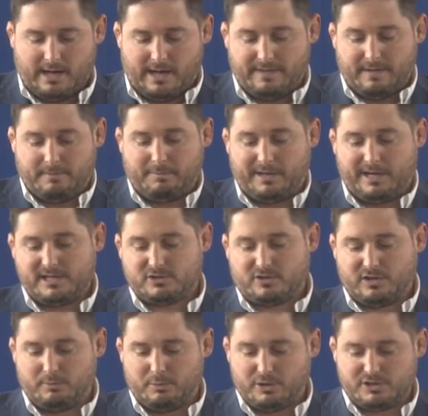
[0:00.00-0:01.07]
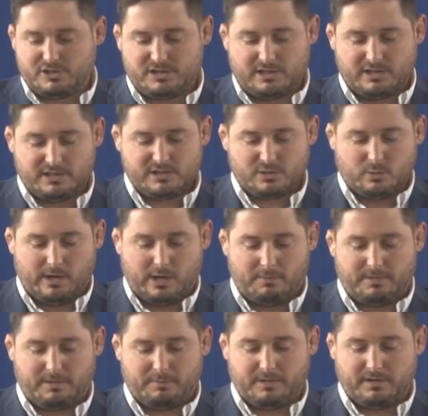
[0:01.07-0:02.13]
and then placed on the emergency list where
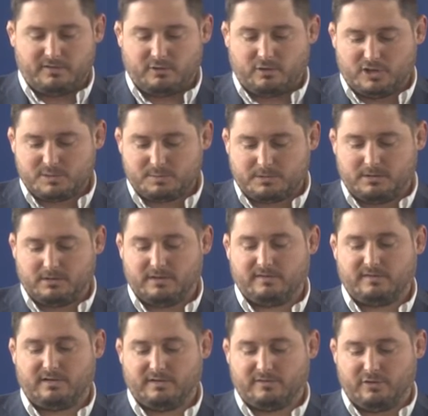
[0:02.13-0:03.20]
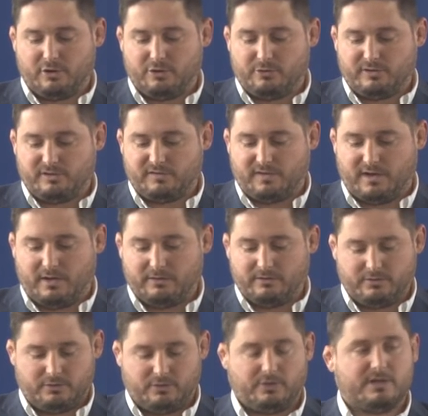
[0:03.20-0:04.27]
I'll be admitted to hospital until a donor is
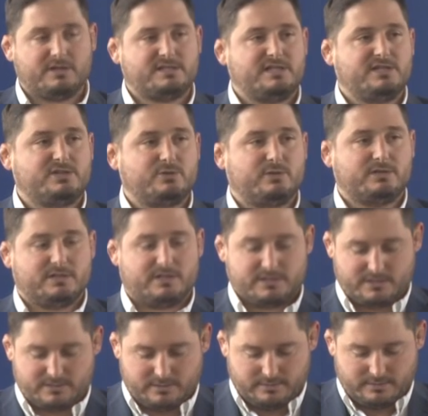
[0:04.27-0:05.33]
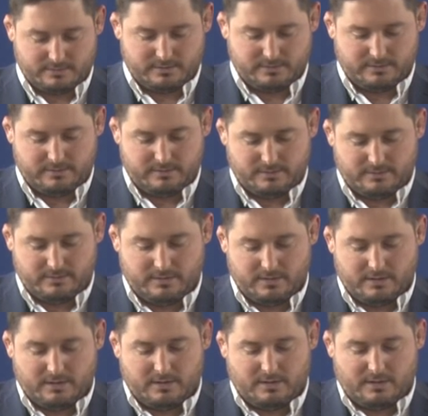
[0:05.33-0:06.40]
found or I cease to exist.
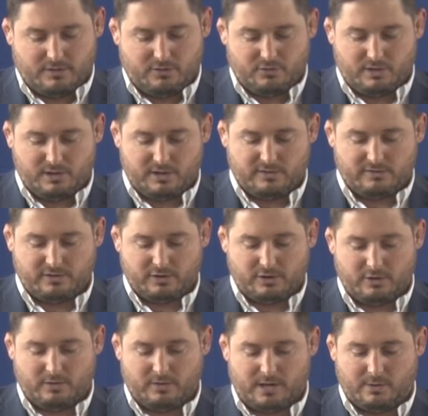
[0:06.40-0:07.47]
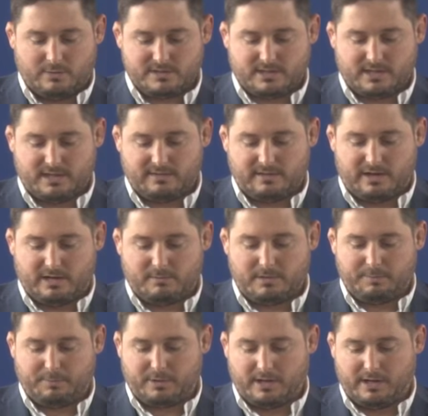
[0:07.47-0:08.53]
Three years ago, I was cut down
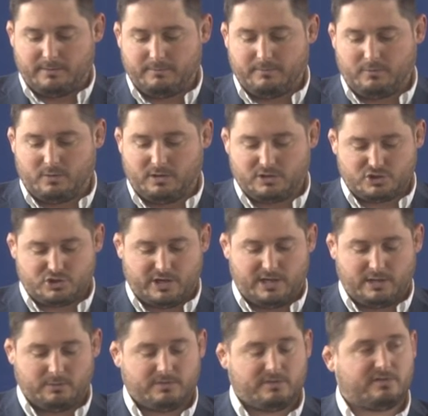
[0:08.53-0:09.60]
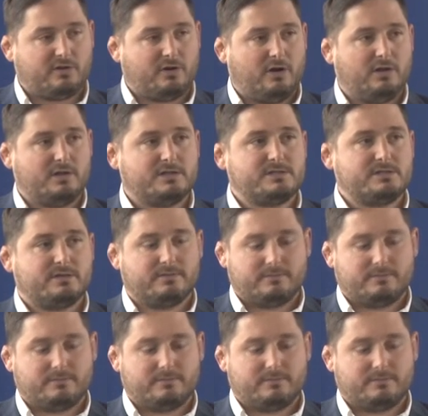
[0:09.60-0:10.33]
on my prime whilst training with Scarlet.